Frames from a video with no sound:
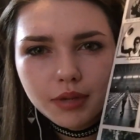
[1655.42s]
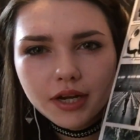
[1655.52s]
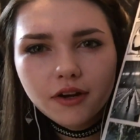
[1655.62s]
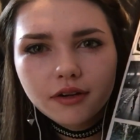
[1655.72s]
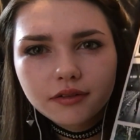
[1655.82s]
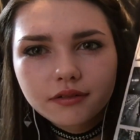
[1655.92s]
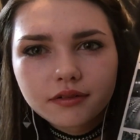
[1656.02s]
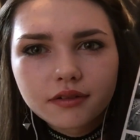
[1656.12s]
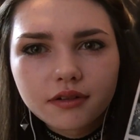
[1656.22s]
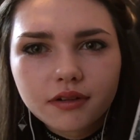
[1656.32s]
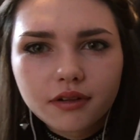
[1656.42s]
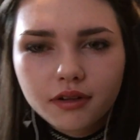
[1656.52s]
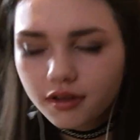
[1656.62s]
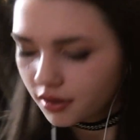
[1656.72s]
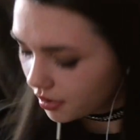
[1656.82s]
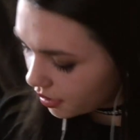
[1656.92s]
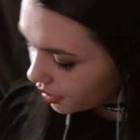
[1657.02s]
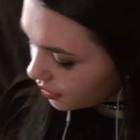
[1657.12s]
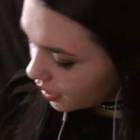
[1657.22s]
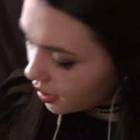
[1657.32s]
bigger
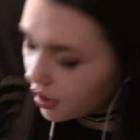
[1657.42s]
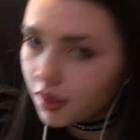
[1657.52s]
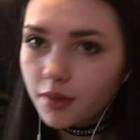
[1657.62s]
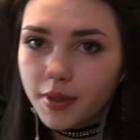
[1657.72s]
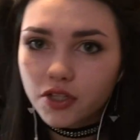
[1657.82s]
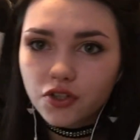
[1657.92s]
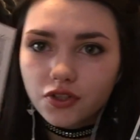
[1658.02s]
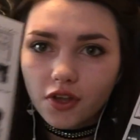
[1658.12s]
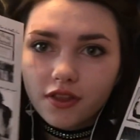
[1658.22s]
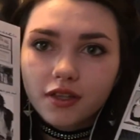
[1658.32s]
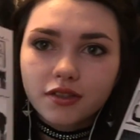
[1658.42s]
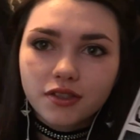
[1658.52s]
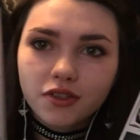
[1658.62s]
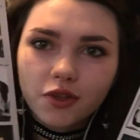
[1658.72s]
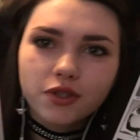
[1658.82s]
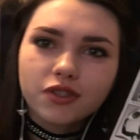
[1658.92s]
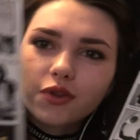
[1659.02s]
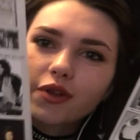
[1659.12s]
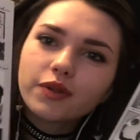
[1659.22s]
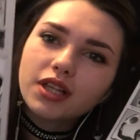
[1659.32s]
than the pictures on this.
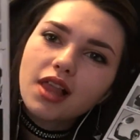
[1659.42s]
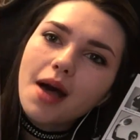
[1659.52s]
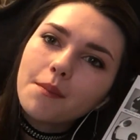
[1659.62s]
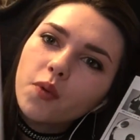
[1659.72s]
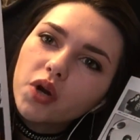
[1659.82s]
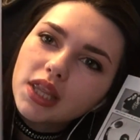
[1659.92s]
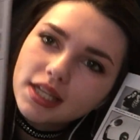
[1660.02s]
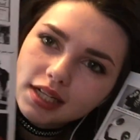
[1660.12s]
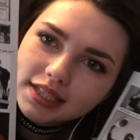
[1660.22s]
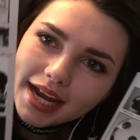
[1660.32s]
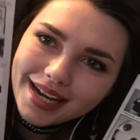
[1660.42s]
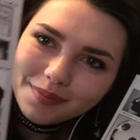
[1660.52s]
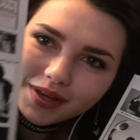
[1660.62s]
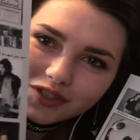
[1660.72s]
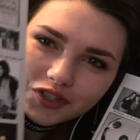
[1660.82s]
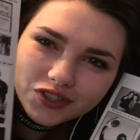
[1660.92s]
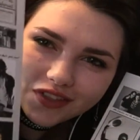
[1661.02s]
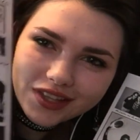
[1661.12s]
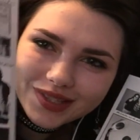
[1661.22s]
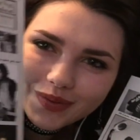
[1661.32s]
So there's a lot more little tiny
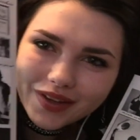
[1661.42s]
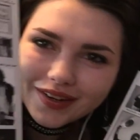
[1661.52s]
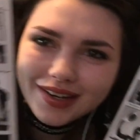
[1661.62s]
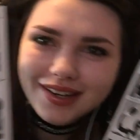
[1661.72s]
pictures on this one.